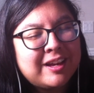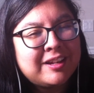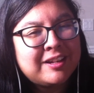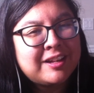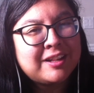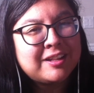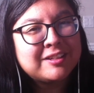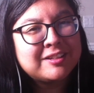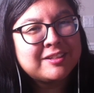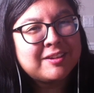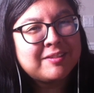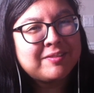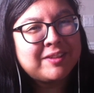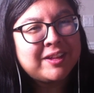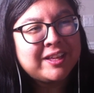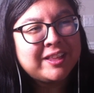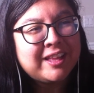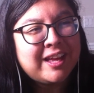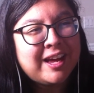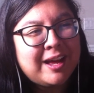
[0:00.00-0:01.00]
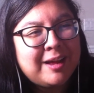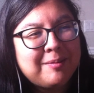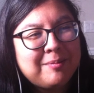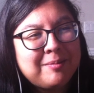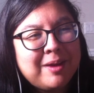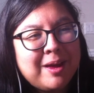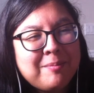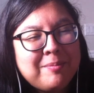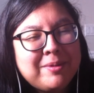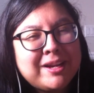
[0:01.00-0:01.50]
and other stuff like that.
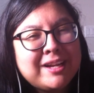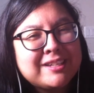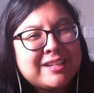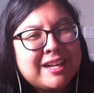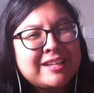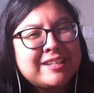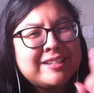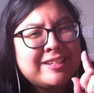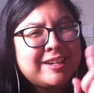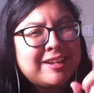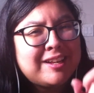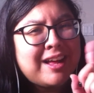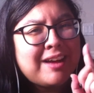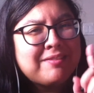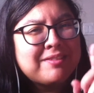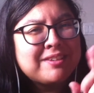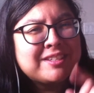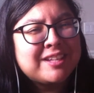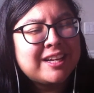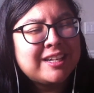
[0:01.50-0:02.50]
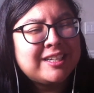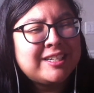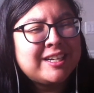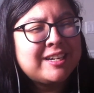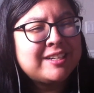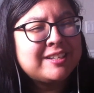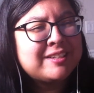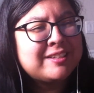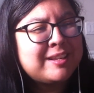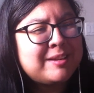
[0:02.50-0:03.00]
Because I still have a slight
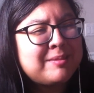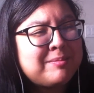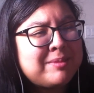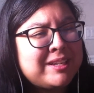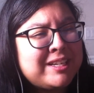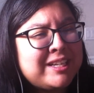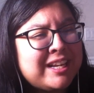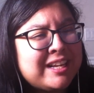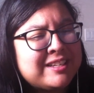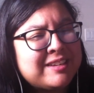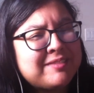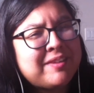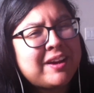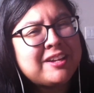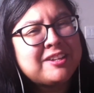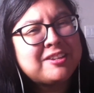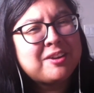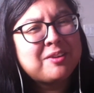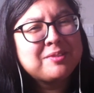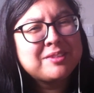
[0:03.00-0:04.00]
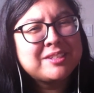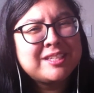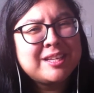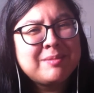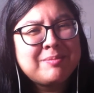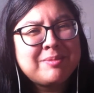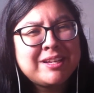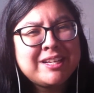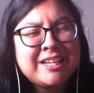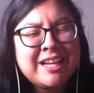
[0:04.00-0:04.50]
chance of seeing BTS. If I don't
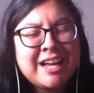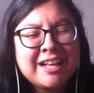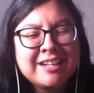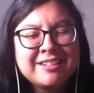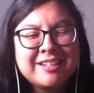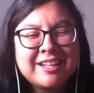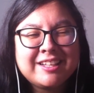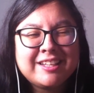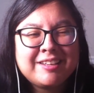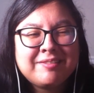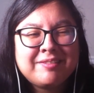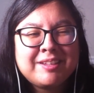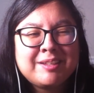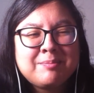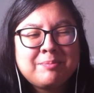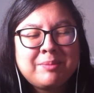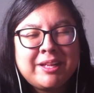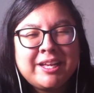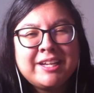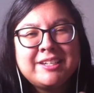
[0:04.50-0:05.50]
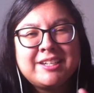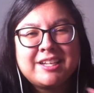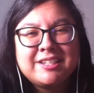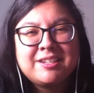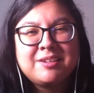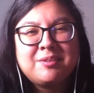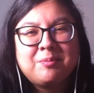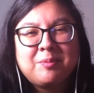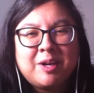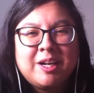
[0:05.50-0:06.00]
see BTS, like, if this plan
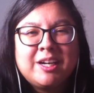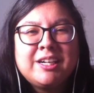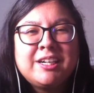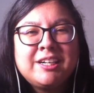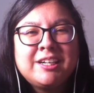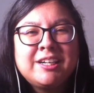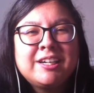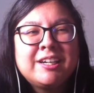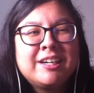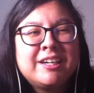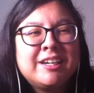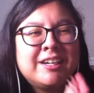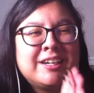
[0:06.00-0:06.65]
doesn't work,